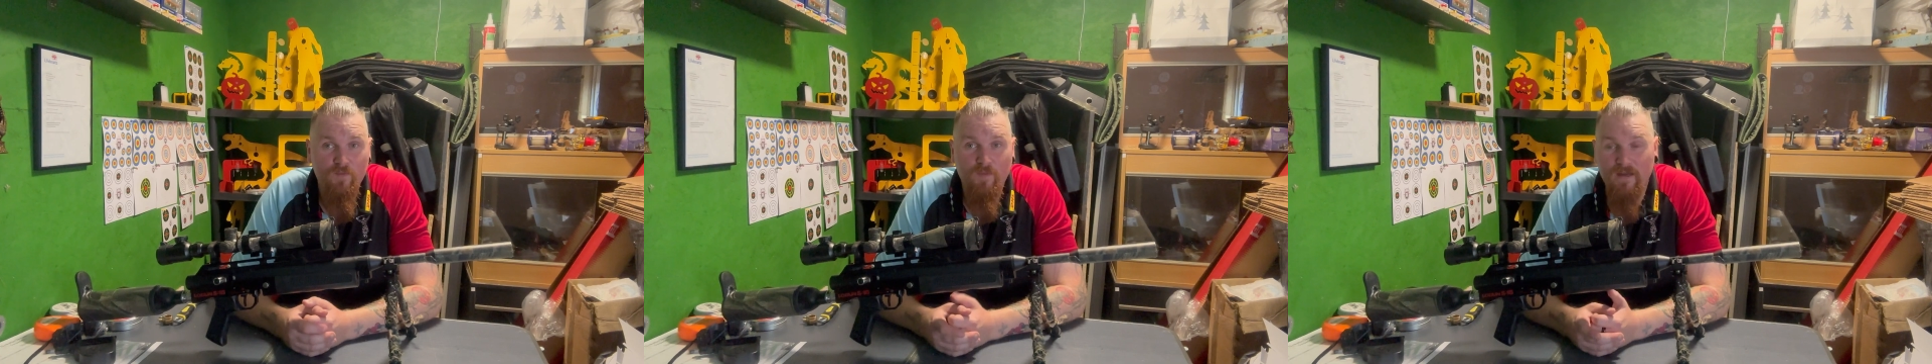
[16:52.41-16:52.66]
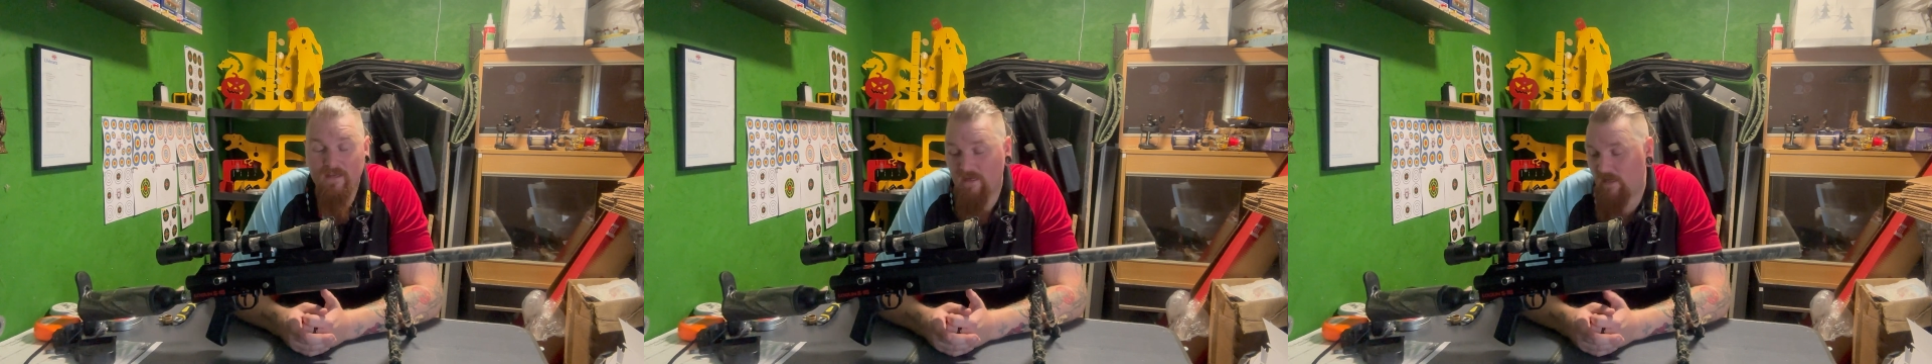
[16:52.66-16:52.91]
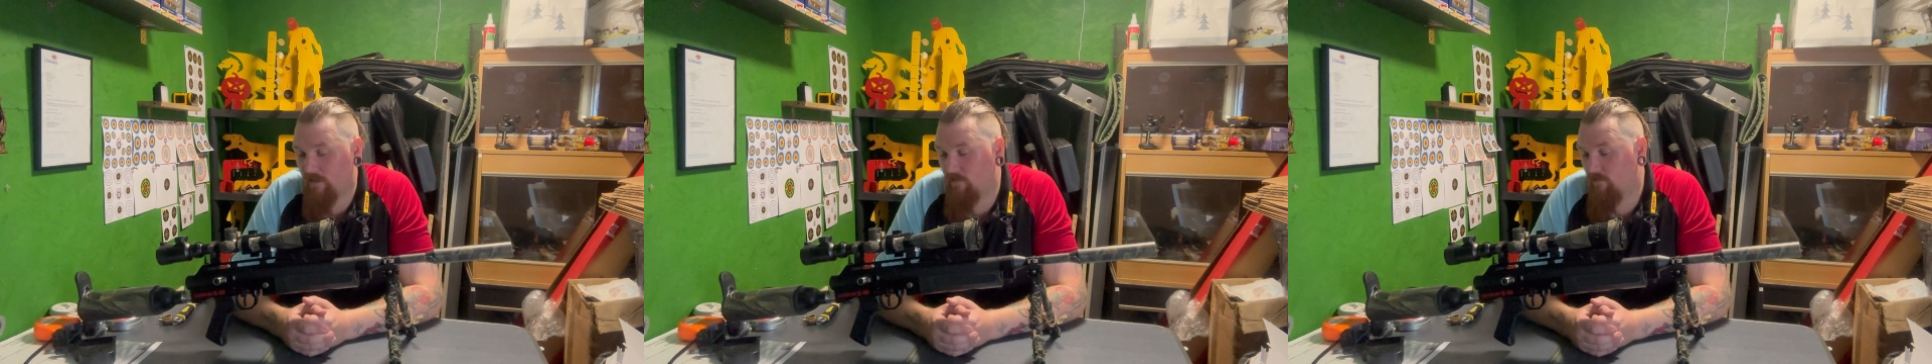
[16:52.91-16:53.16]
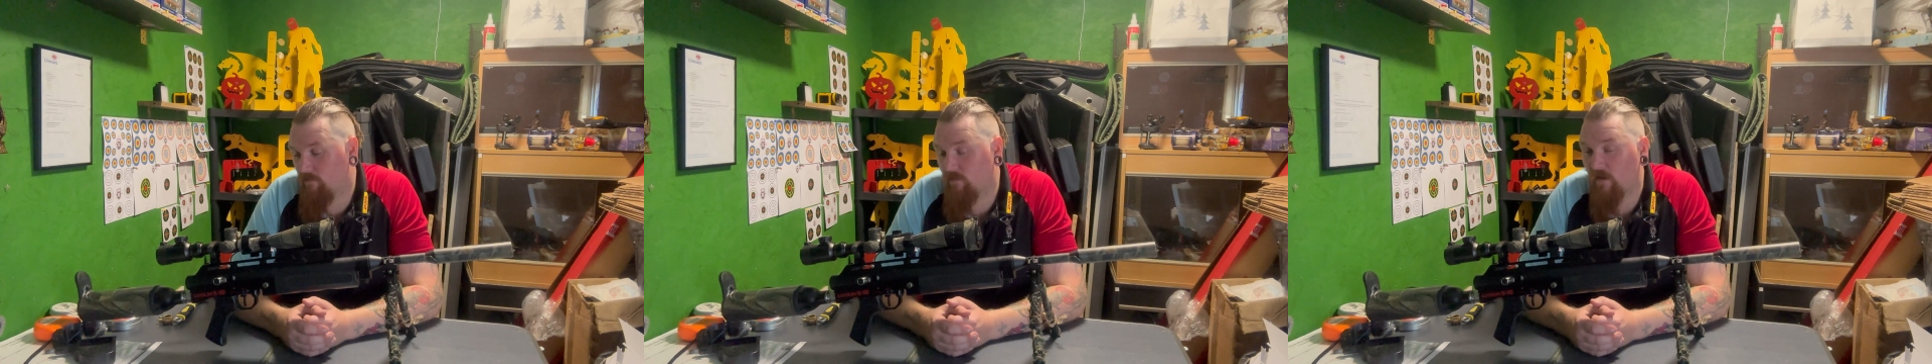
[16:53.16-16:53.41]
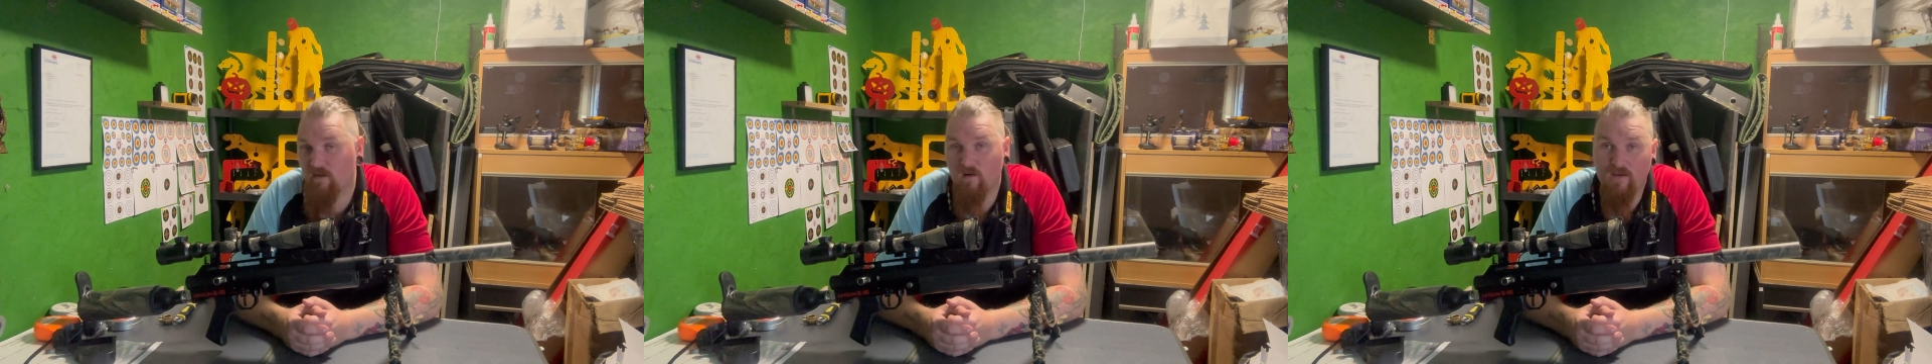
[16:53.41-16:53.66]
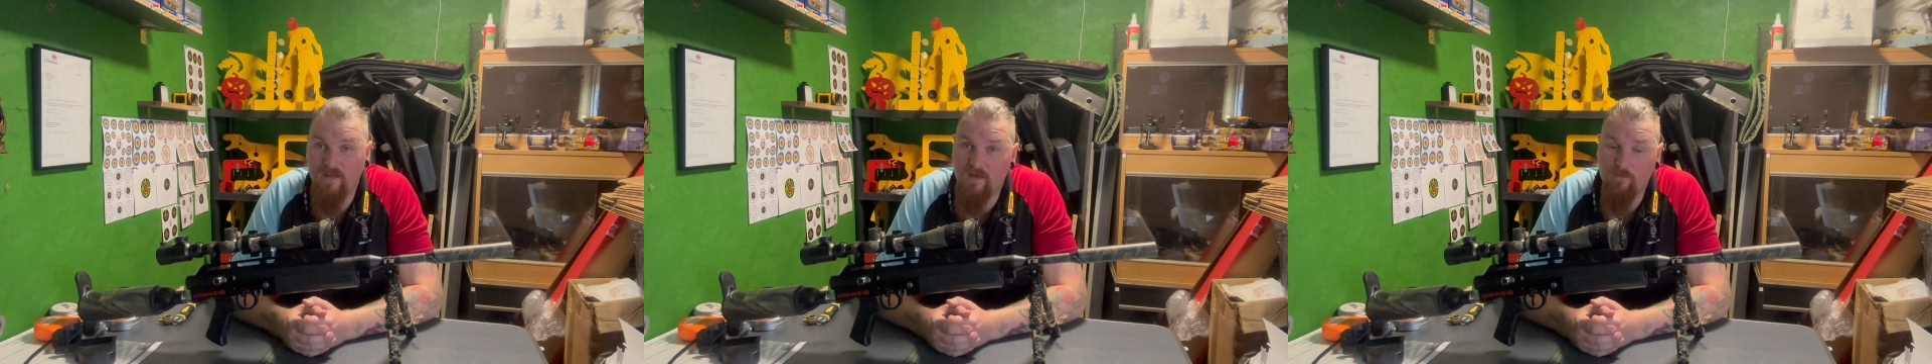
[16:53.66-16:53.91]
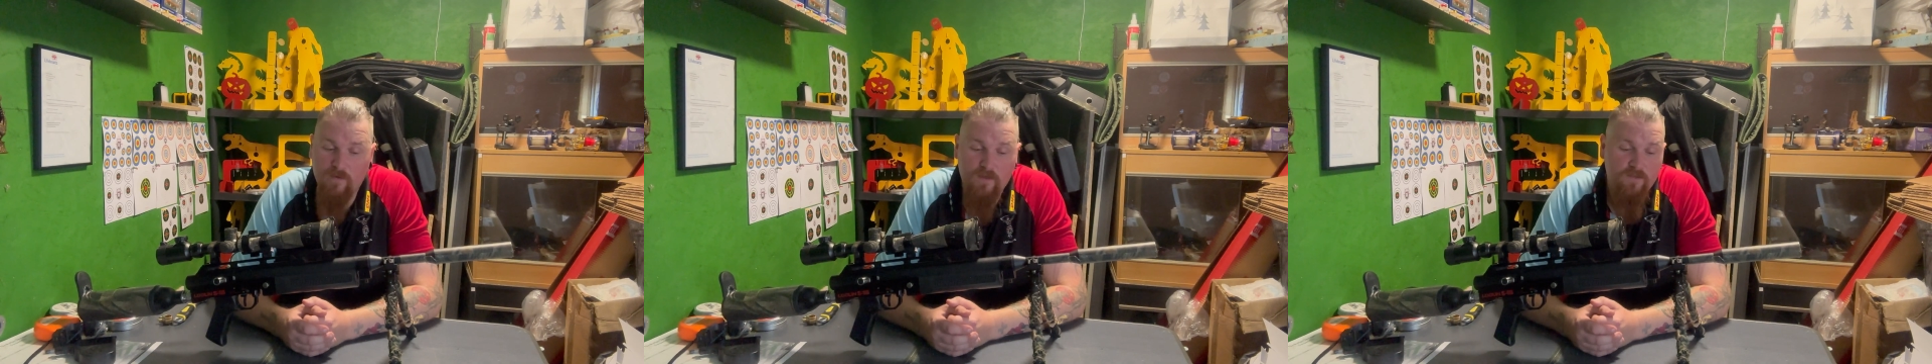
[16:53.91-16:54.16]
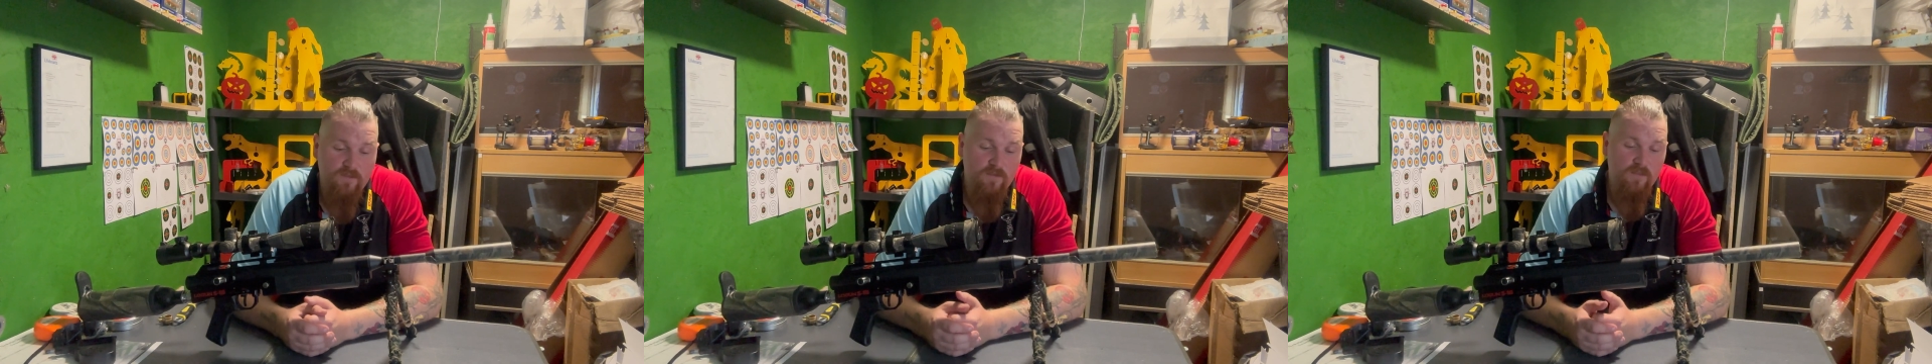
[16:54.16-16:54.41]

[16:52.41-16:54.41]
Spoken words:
but again, they are hit and miss.